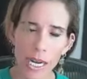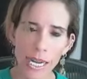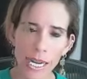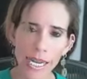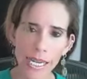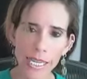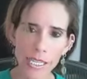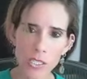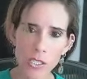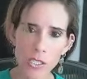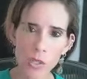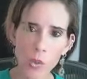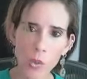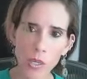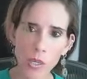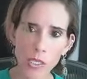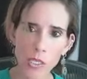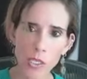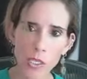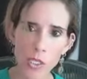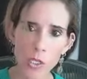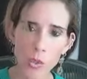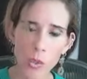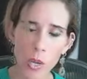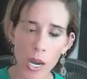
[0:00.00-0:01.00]
is
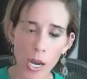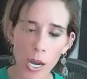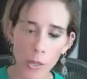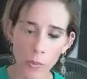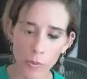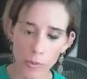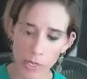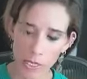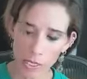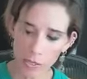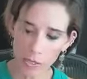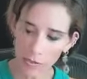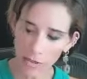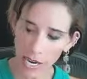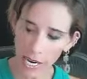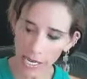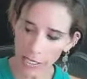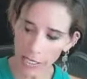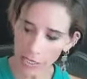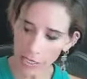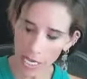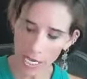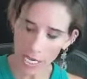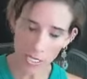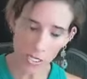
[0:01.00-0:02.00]
going to help
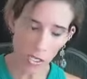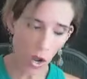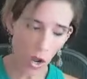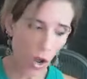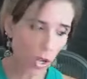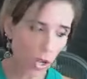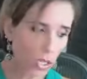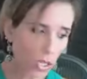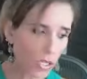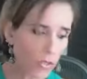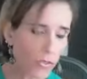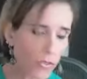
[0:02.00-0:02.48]
devitalize all